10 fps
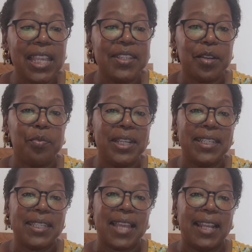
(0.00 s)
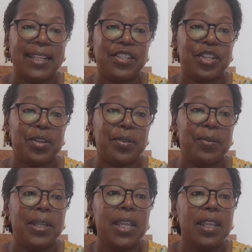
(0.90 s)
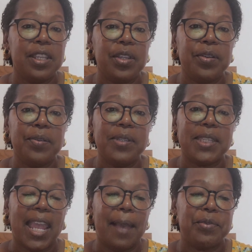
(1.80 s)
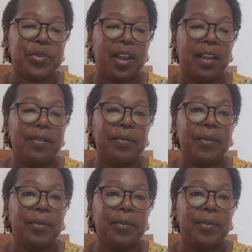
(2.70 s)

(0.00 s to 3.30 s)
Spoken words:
So we decided to use APTRA